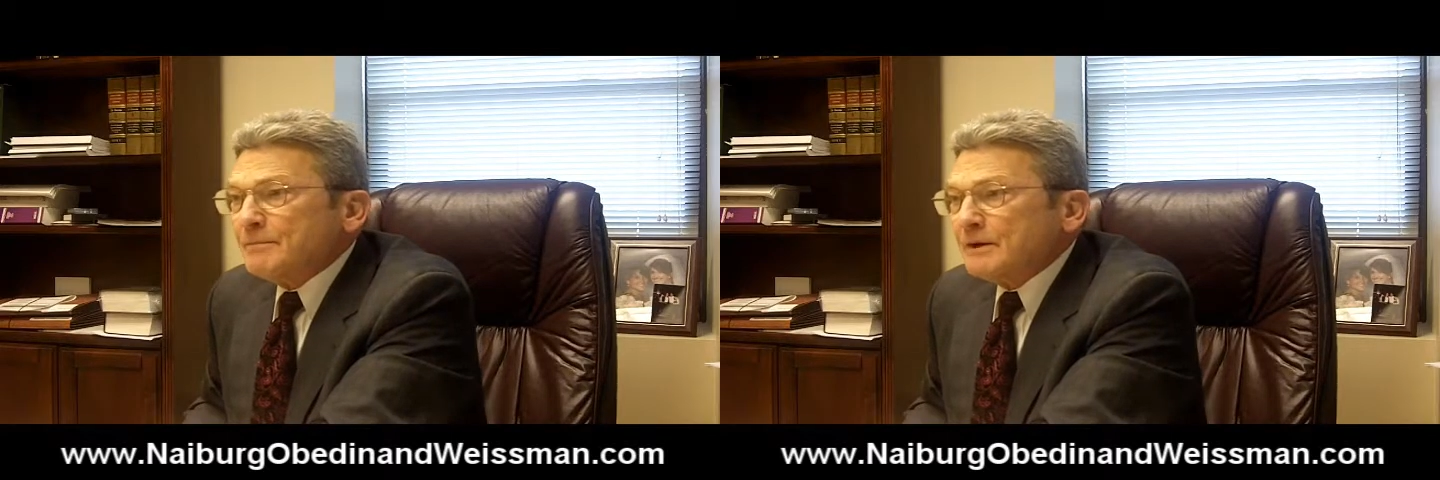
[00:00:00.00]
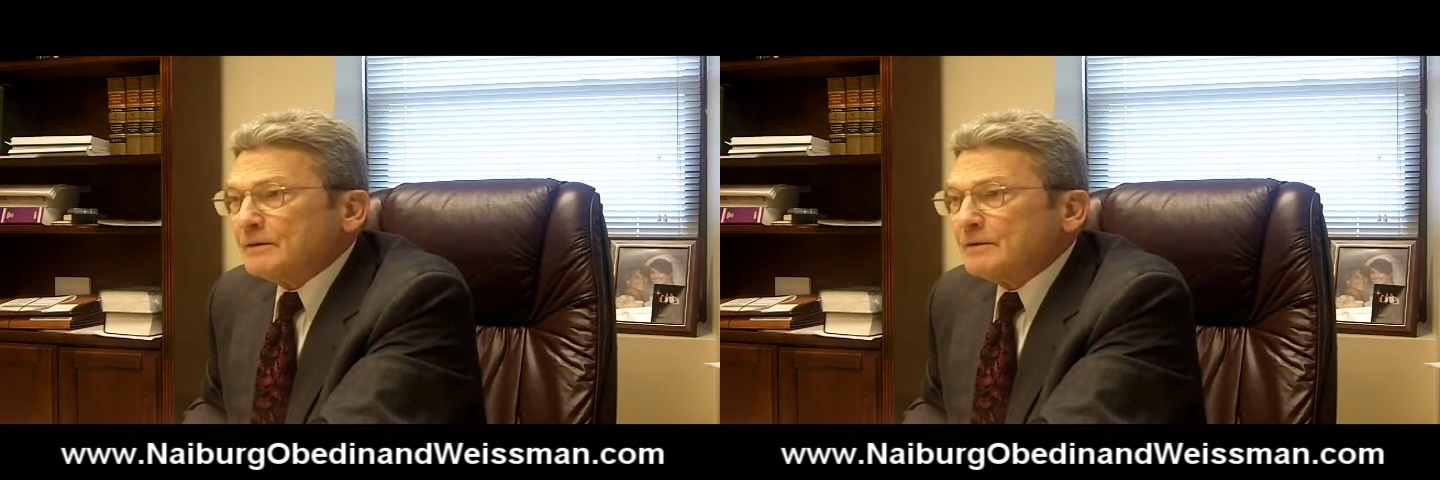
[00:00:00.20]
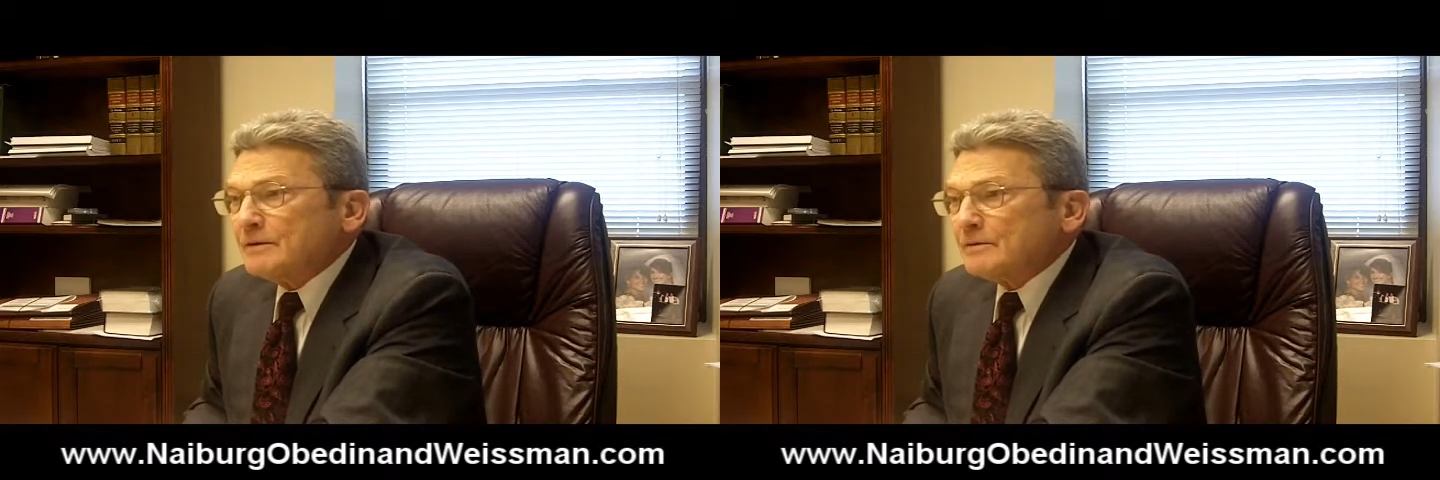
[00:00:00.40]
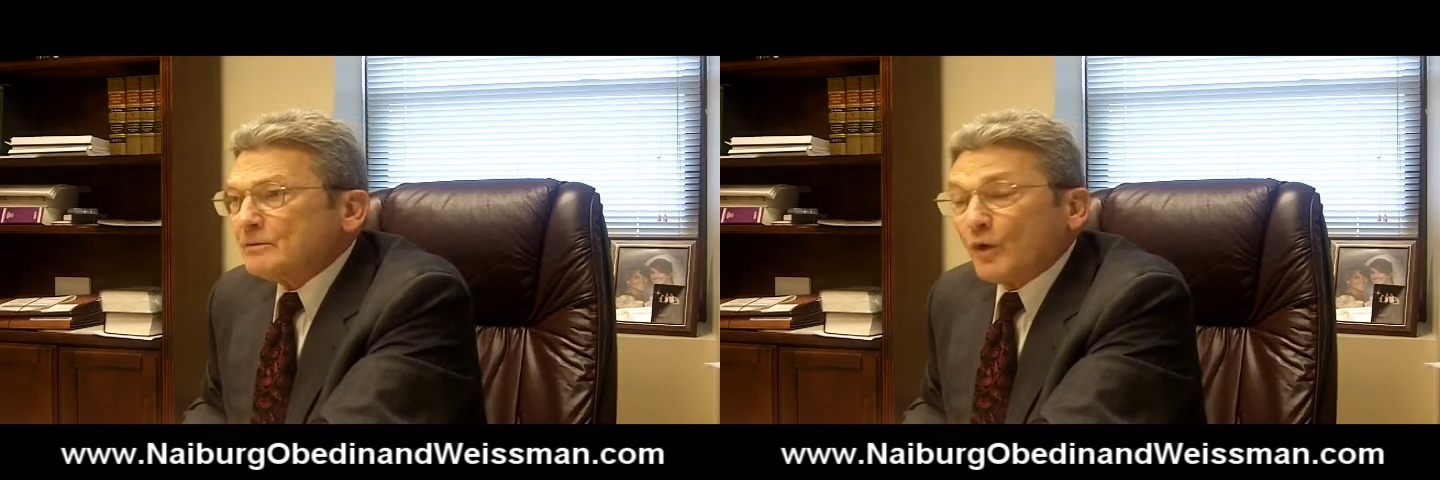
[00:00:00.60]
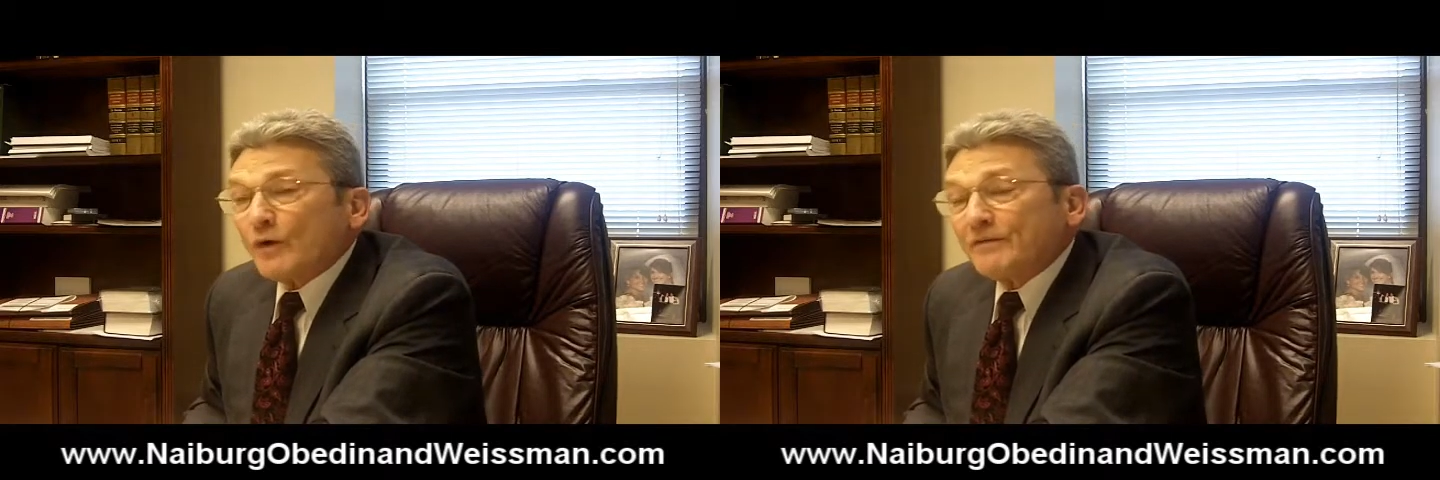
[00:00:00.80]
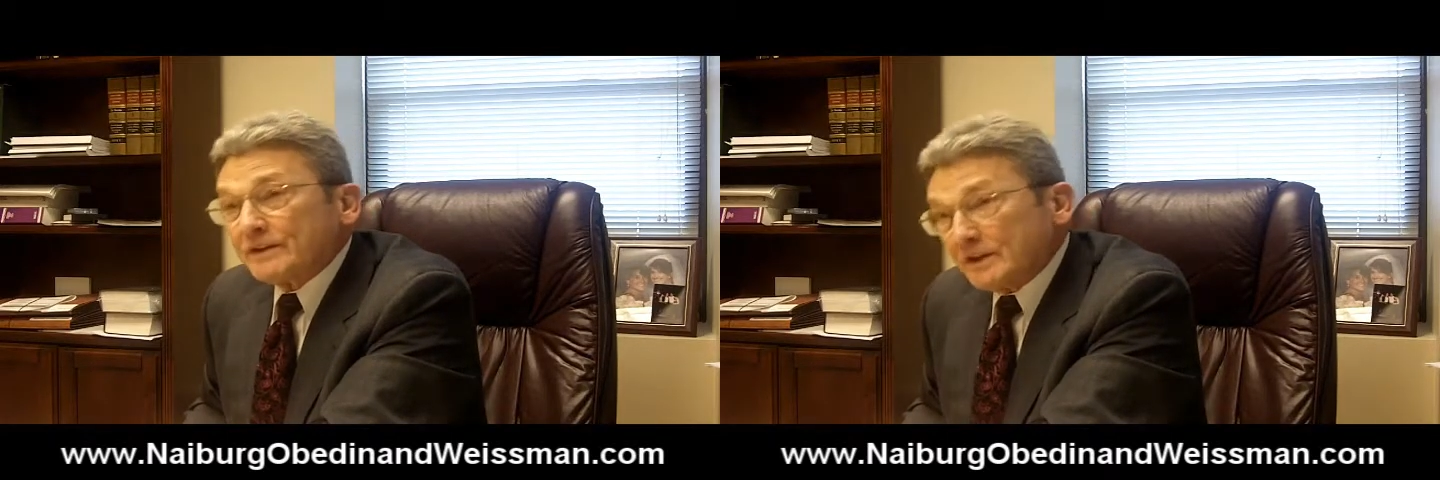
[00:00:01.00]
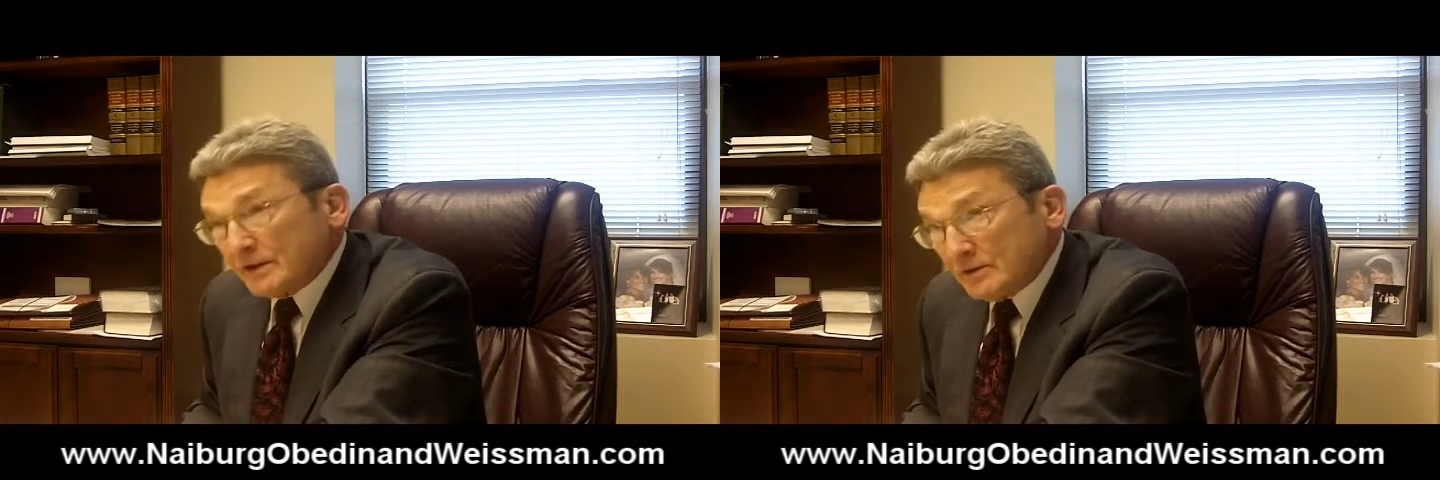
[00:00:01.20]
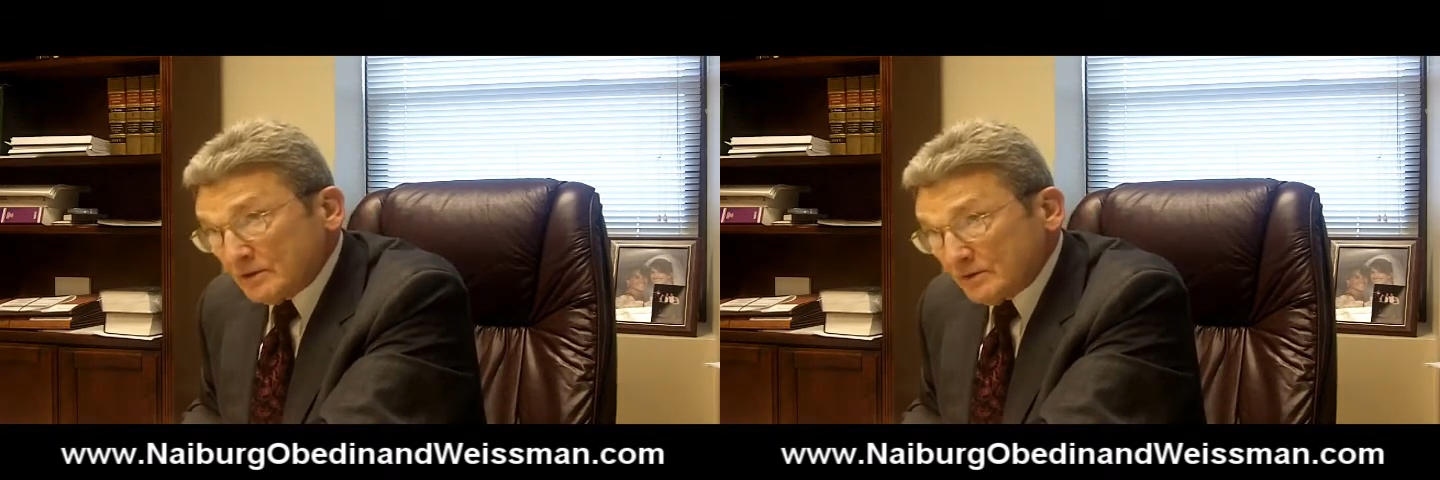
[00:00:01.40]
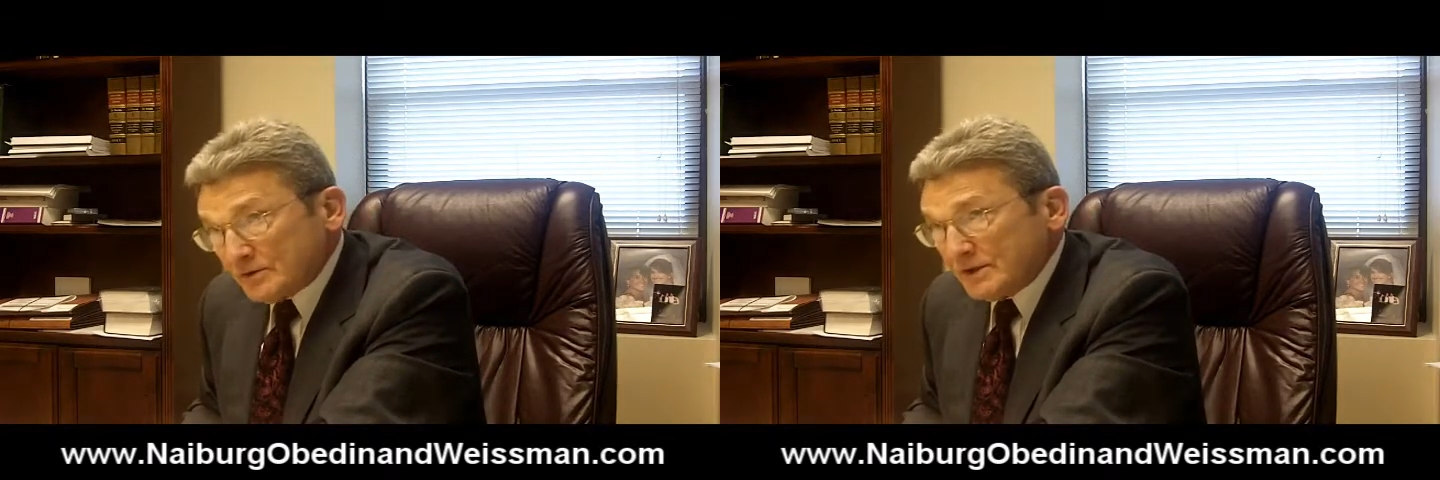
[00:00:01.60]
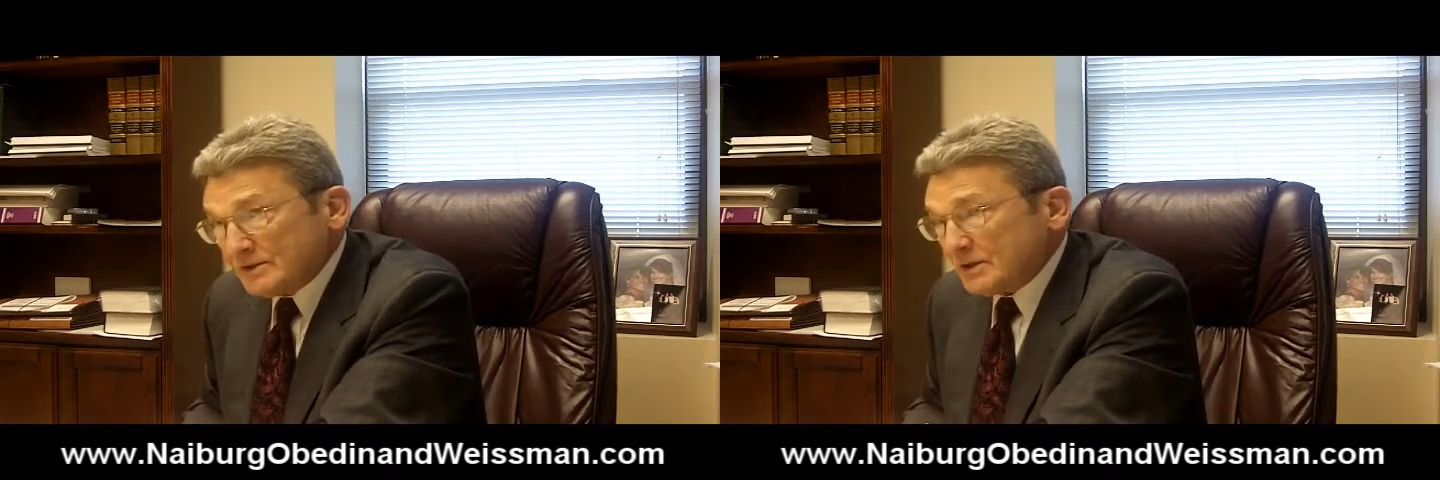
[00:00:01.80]
been wrongfully
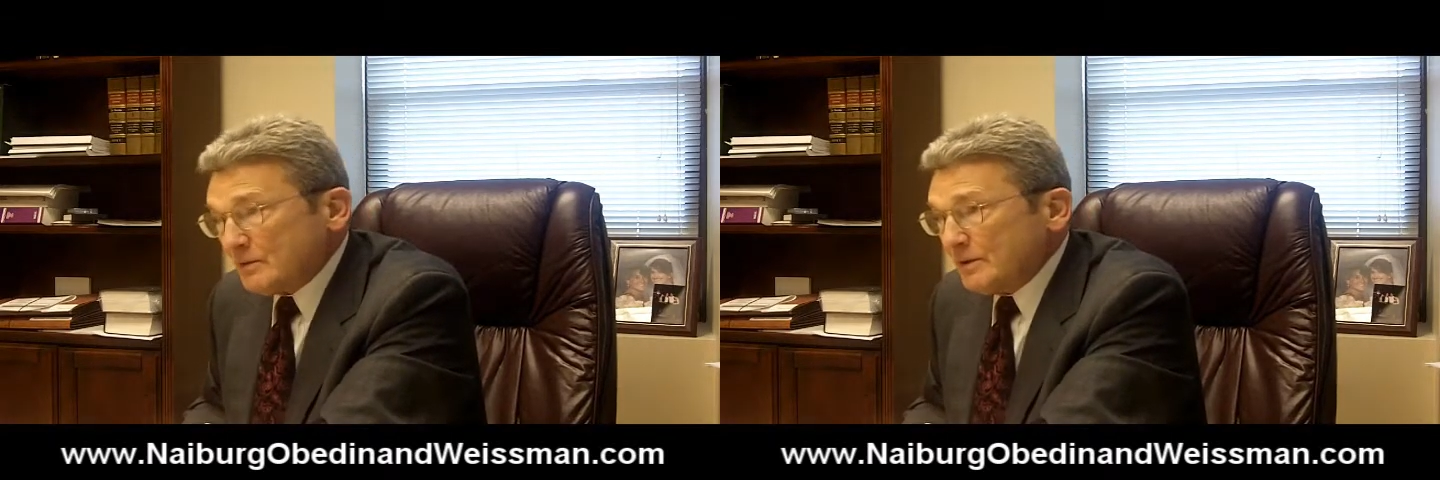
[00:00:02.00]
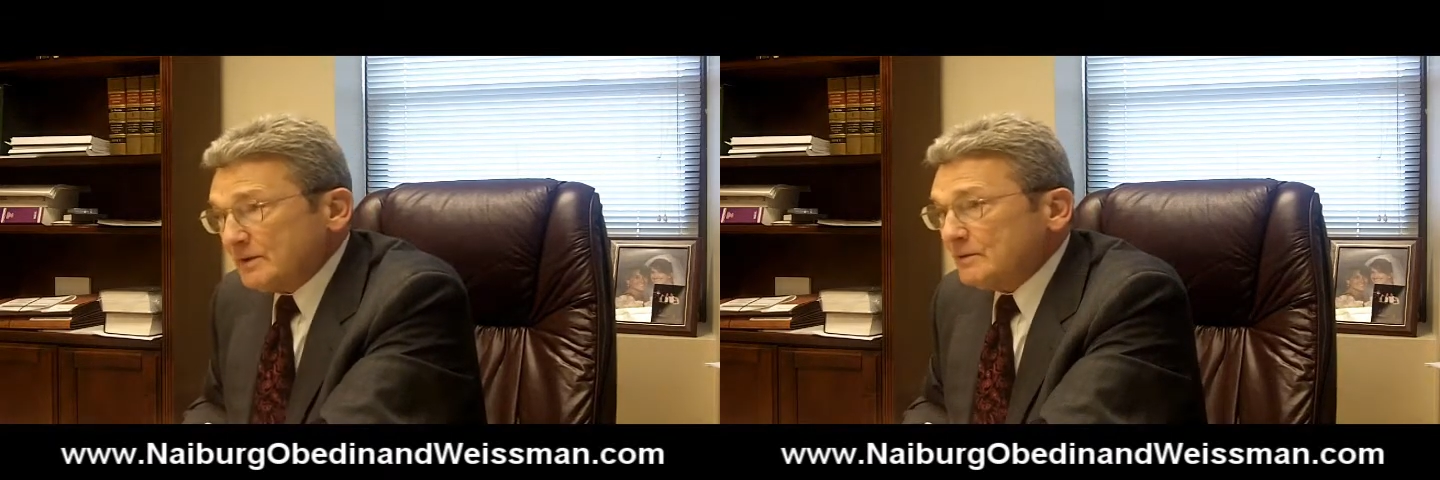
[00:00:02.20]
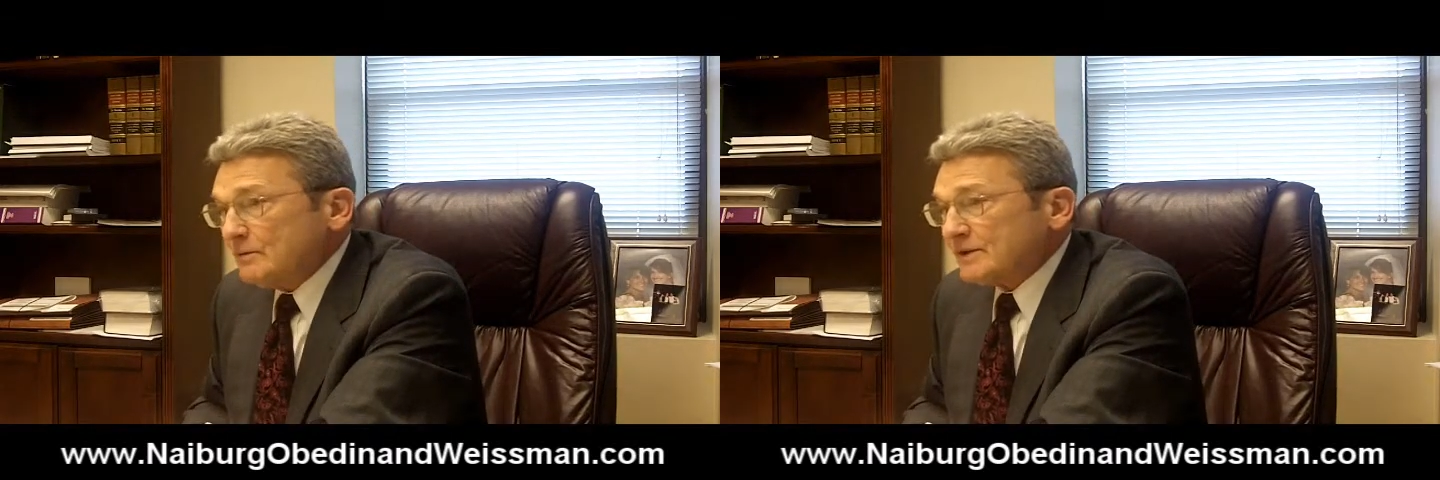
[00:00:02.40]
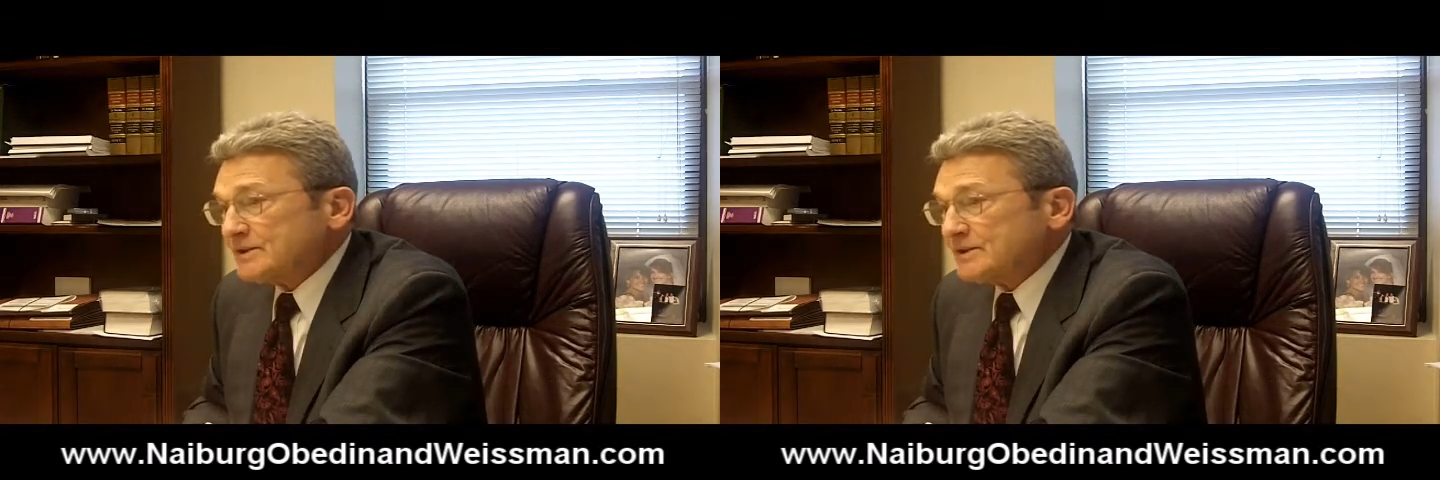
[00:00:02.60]
accused is acquitted,